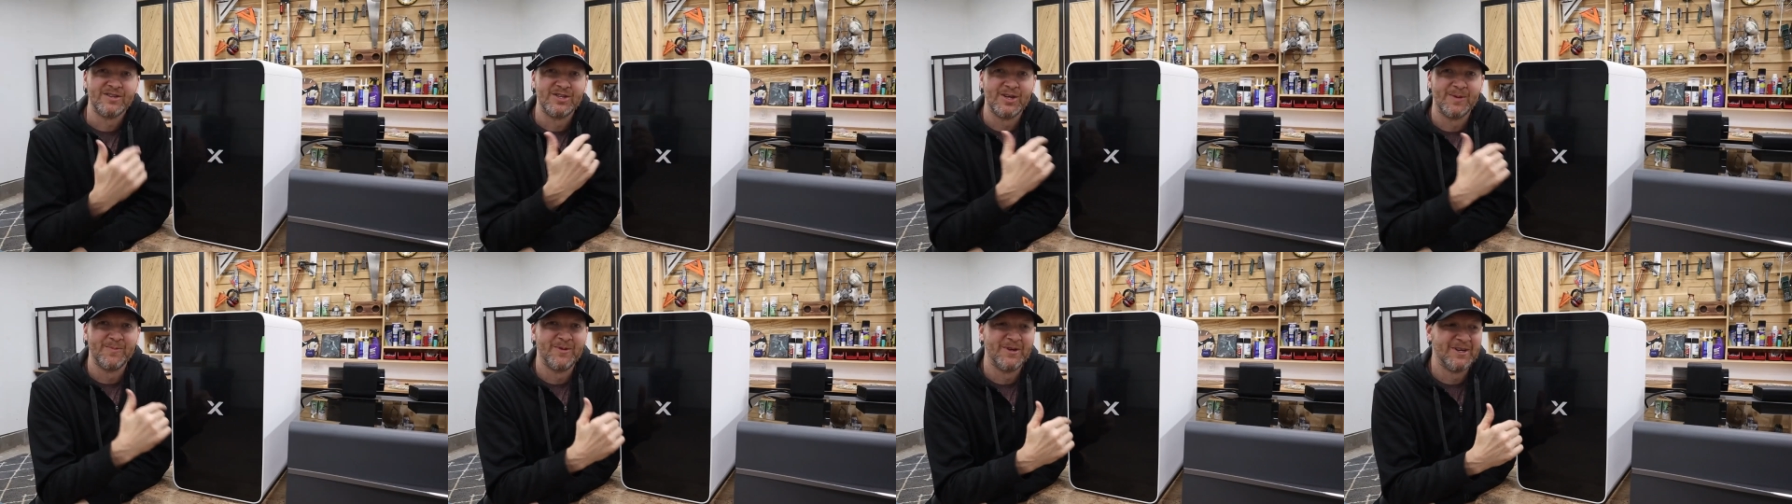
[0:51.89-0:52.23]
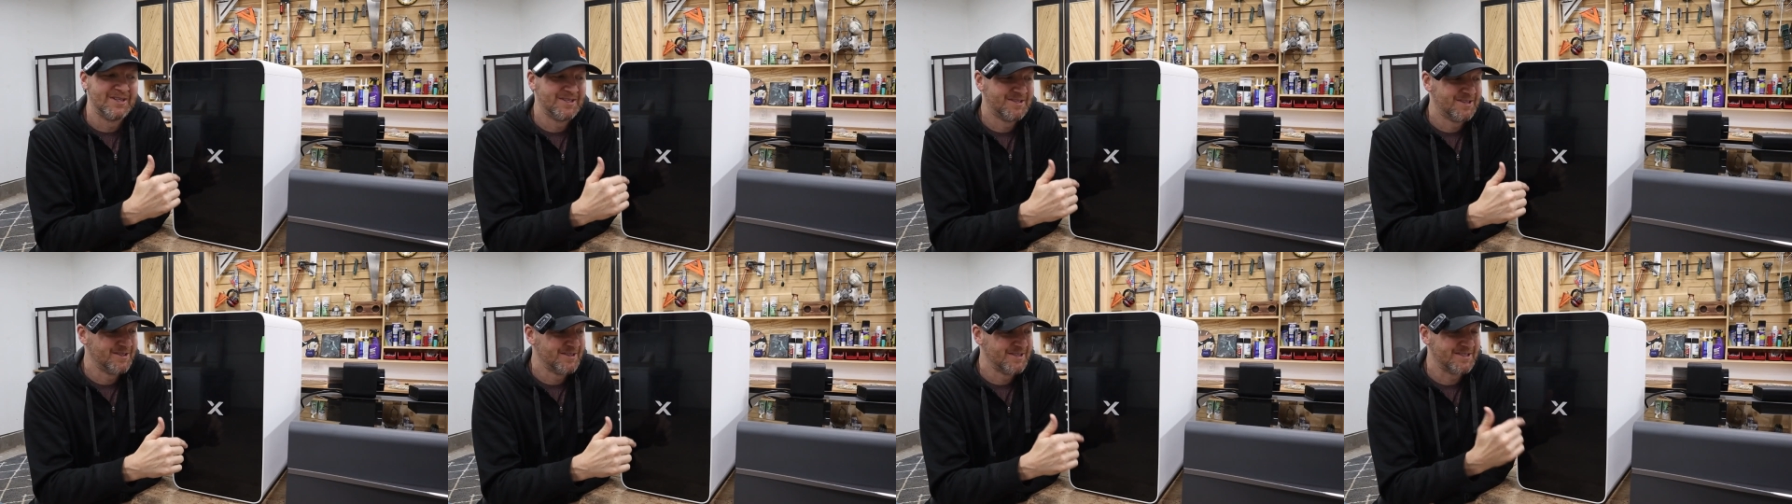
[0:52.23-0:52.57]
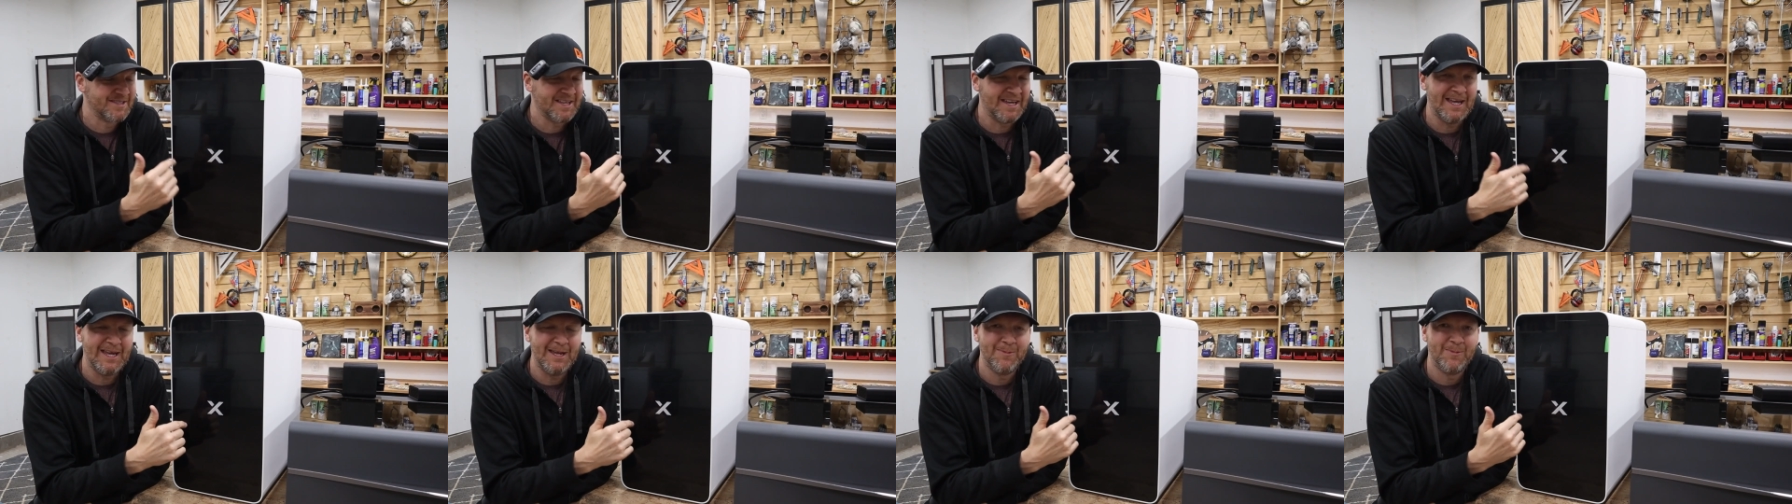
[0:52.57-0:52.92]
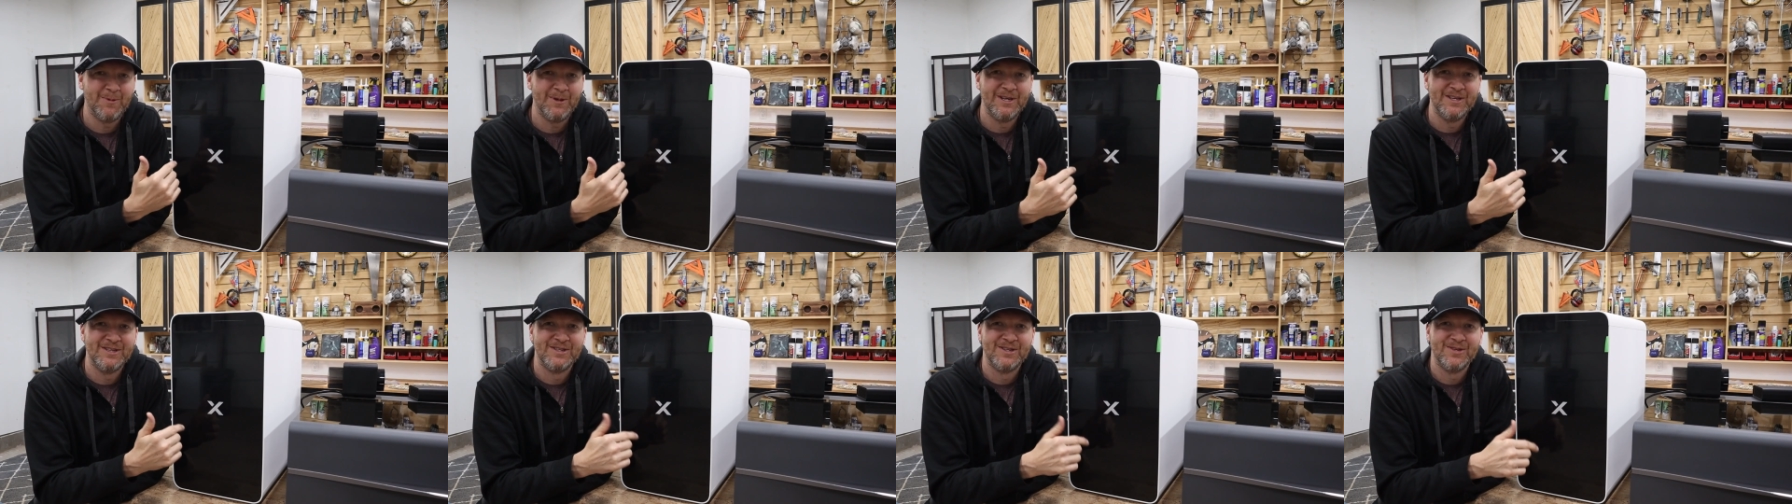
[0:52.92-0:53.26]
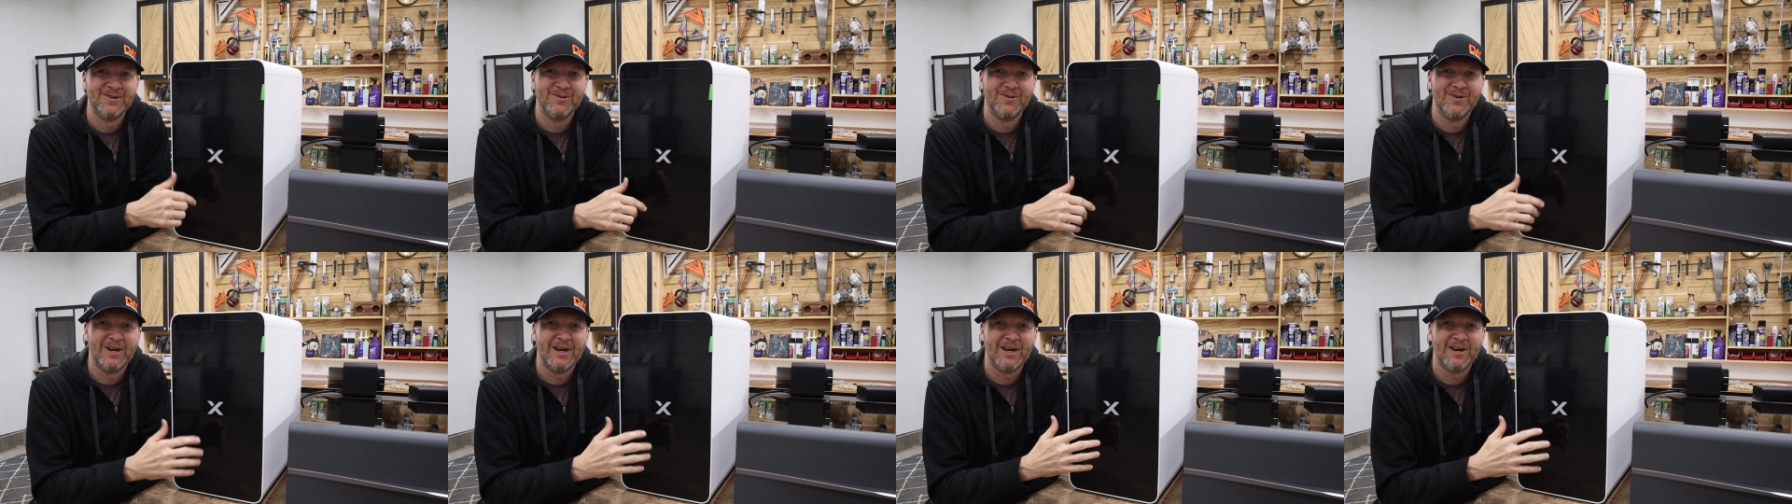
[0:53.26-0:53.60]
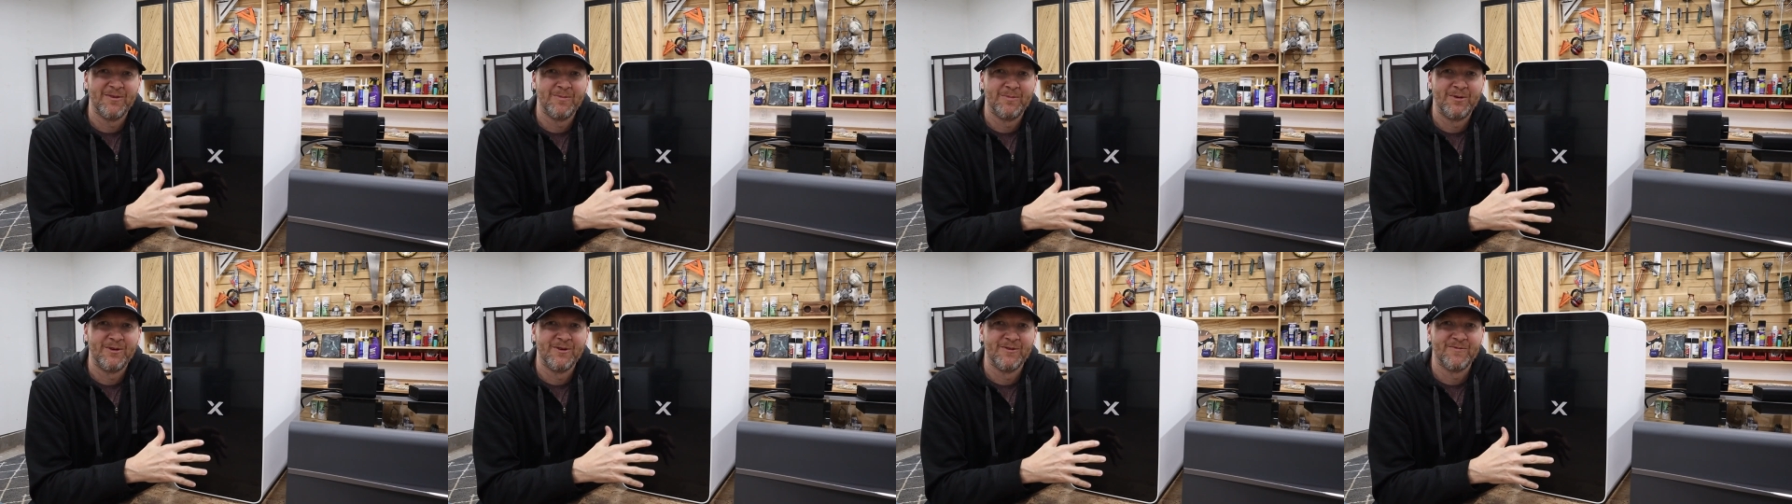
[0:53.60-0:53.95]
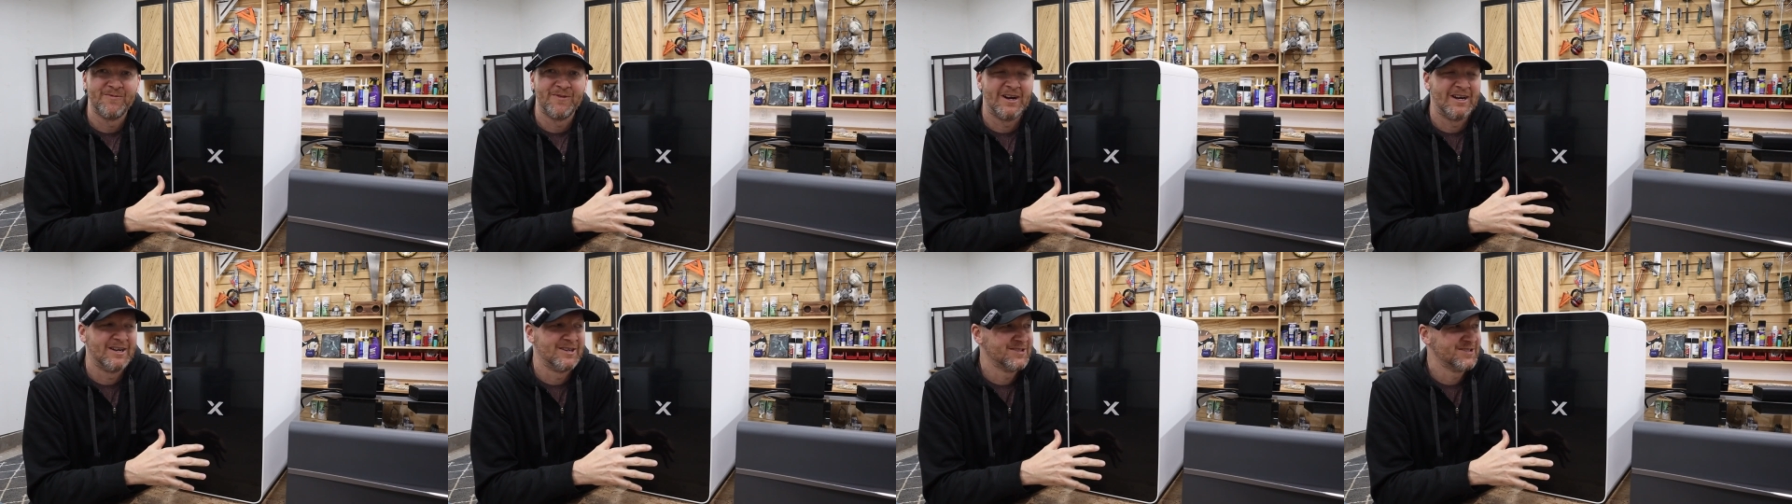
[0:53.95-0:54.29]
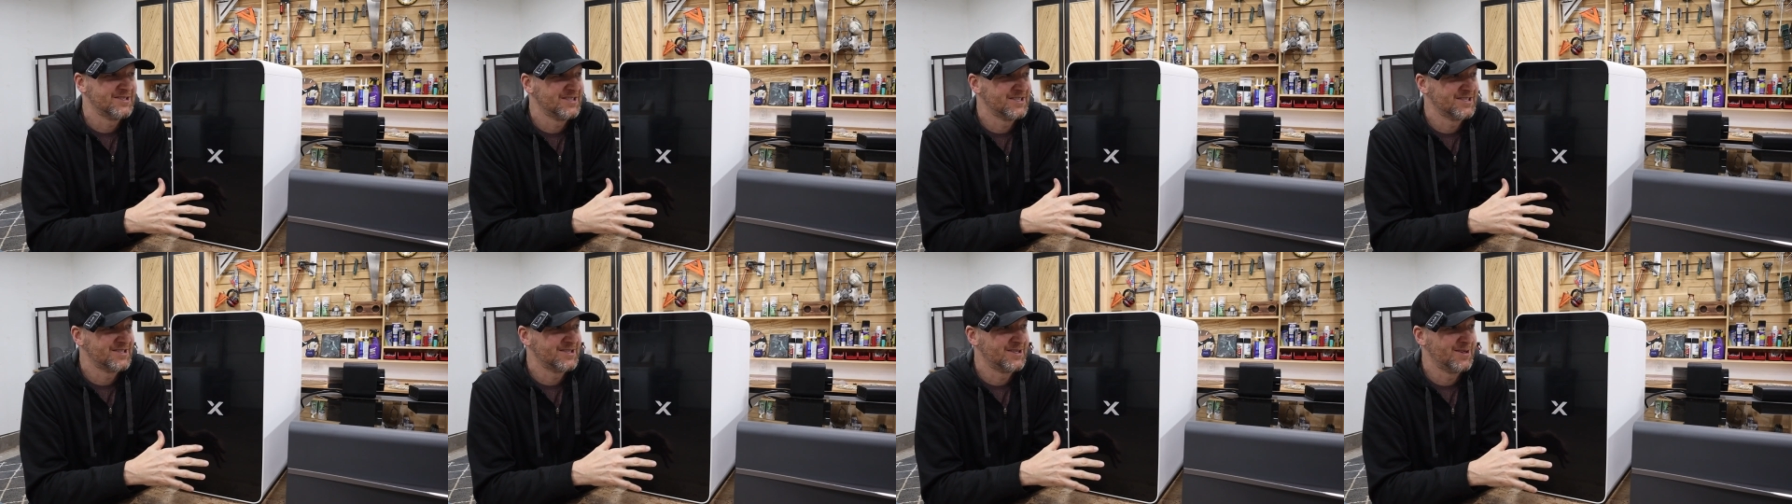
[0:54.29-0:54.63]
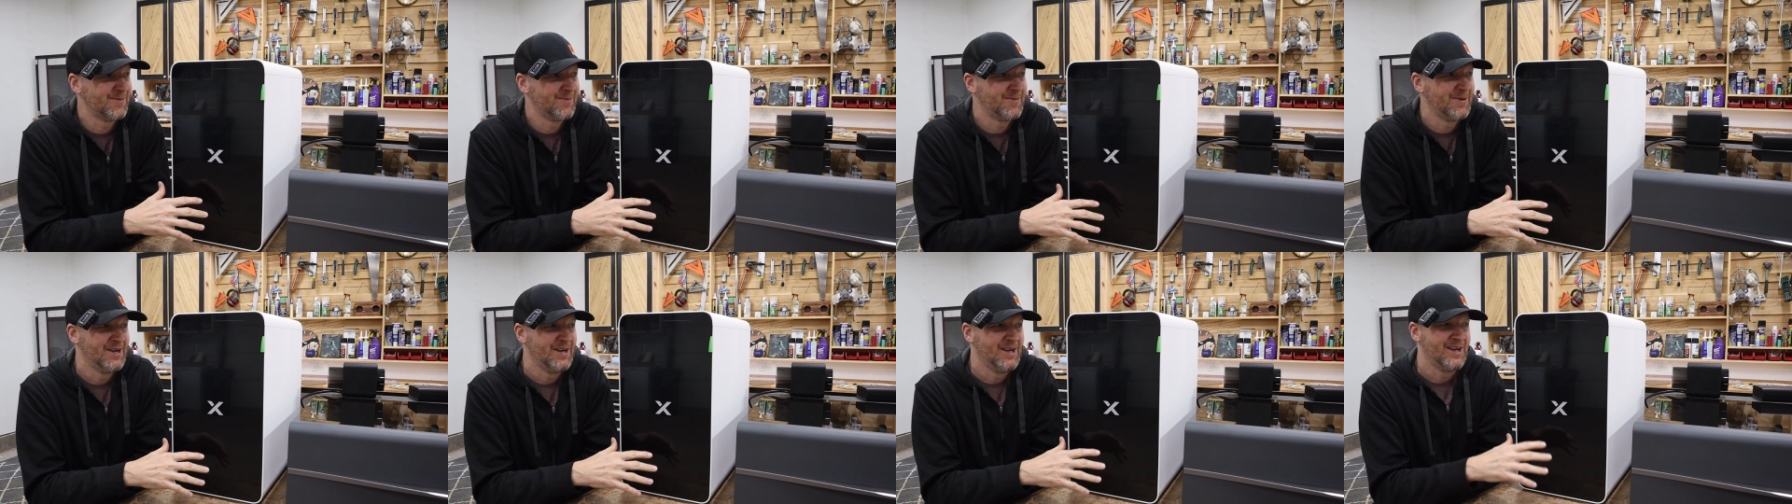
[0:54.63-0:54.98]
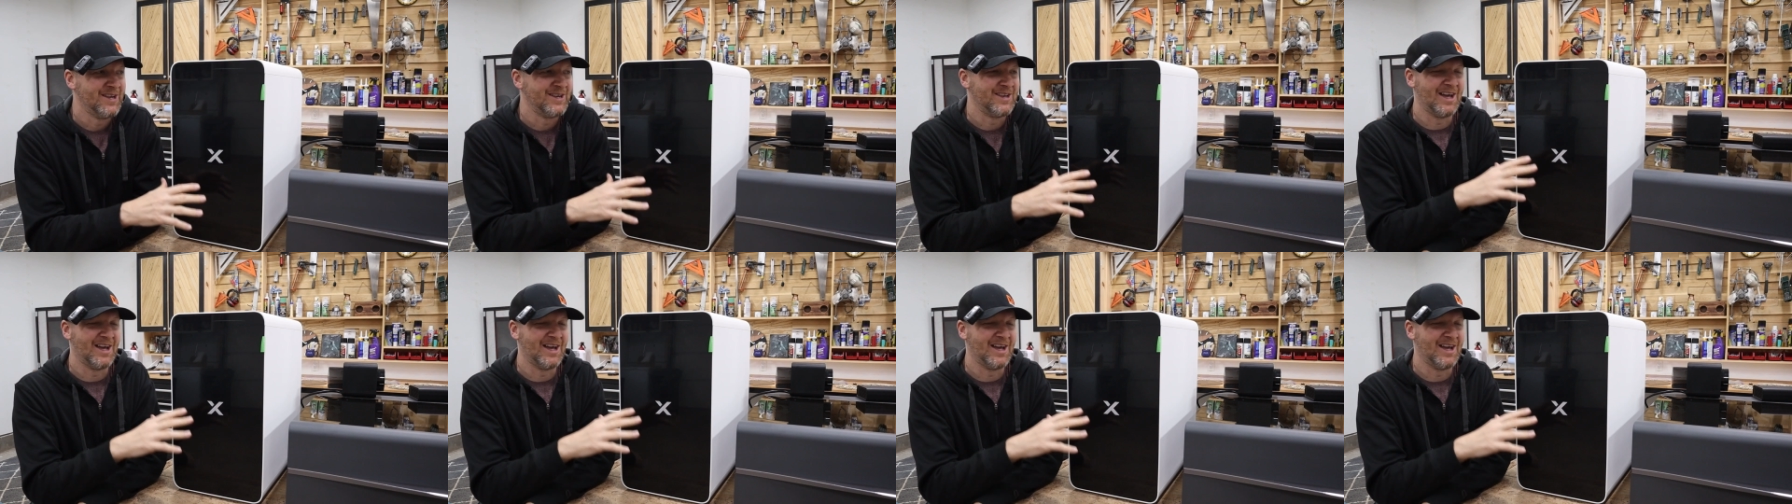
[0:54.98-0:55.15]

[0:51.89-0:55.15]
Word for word: Now jumping into this AP2 air purifier system.